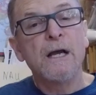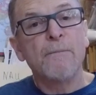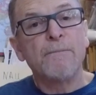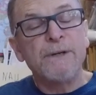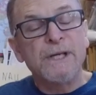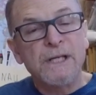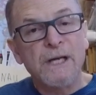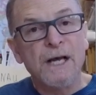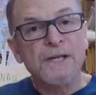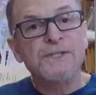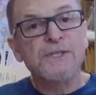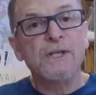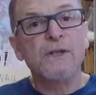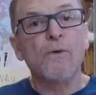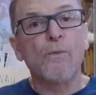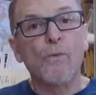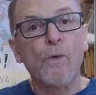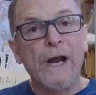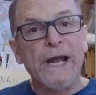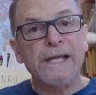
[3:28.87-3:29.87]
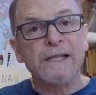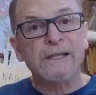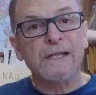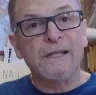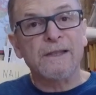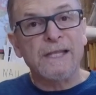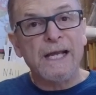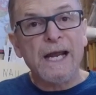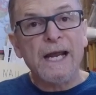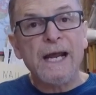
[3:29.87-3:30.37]
because of the weight
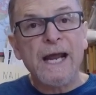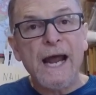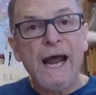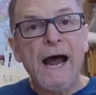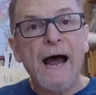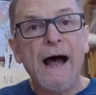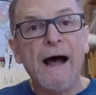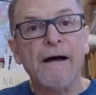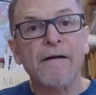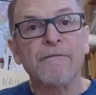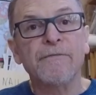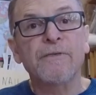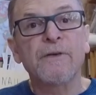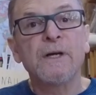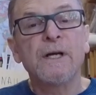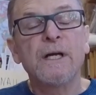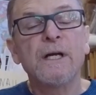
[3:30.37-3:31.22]
that they have.